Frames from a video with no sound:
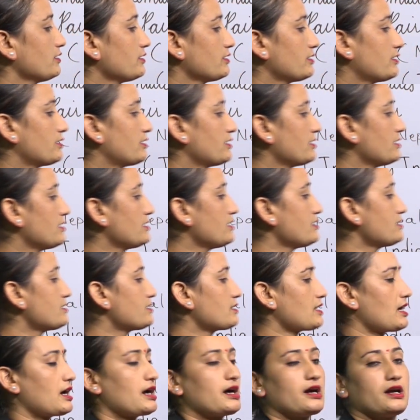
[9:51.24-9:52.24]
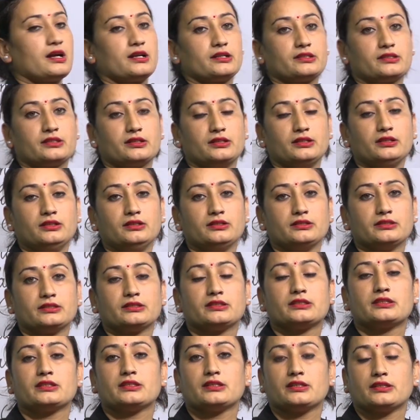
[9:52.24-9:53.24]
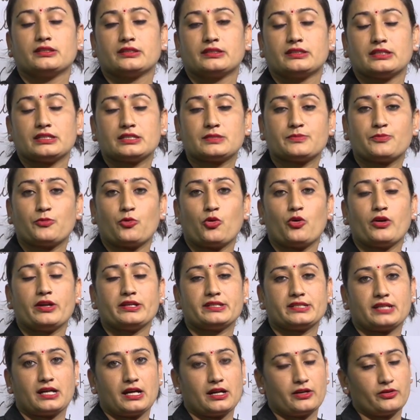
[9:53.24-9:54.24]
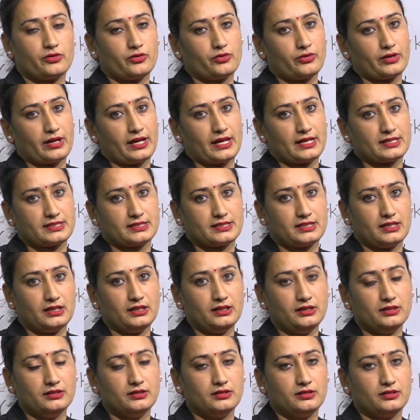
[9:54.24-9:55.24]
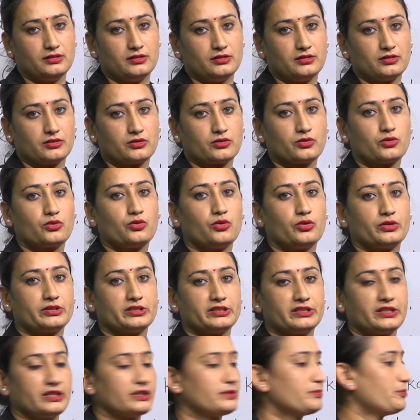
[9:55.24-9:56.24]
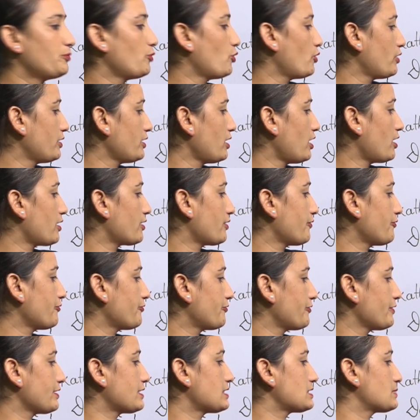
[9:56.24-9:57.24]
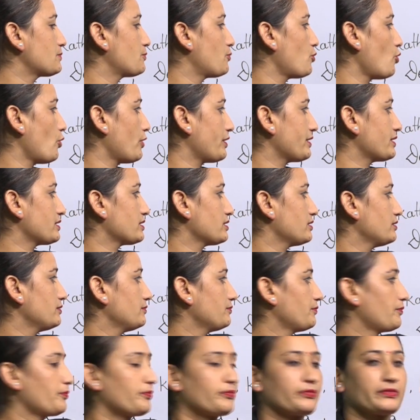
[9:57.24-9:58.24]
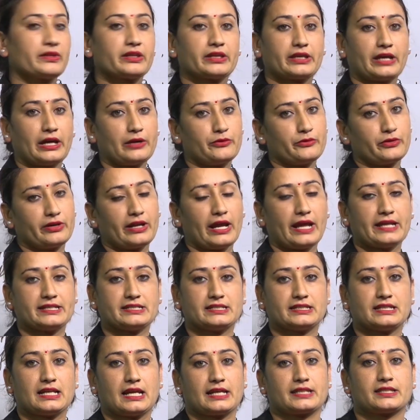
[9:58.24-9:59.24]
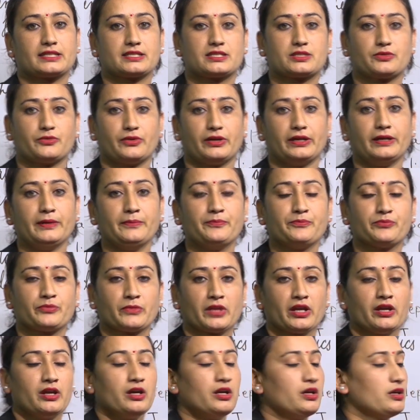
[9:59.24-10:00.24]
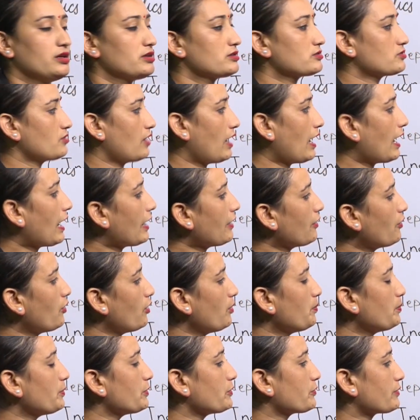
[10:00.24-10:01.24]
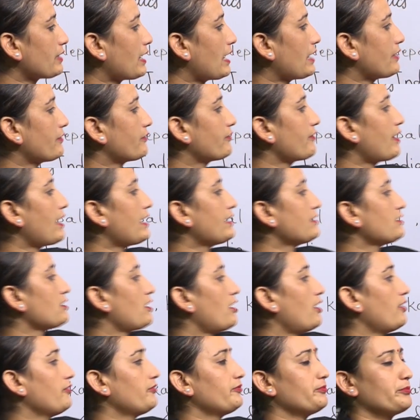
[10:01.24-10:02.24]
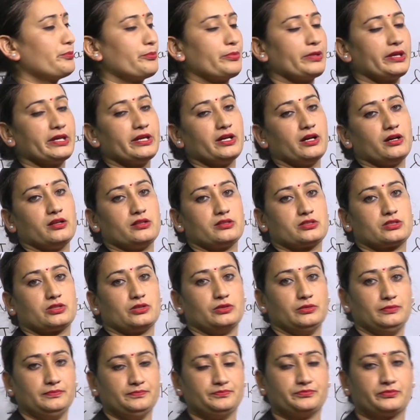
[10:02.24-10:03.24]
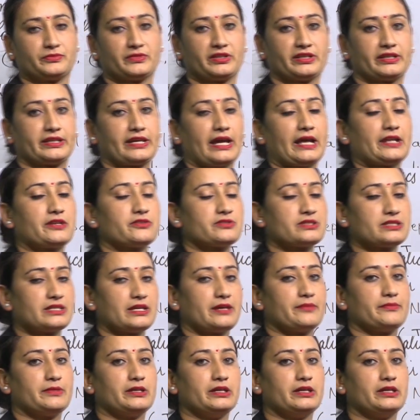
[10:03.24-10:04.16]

These are these point are known as the coordinate point or a fixed point. Can we write it like this way? So I hope you can write of B also. Can you say me?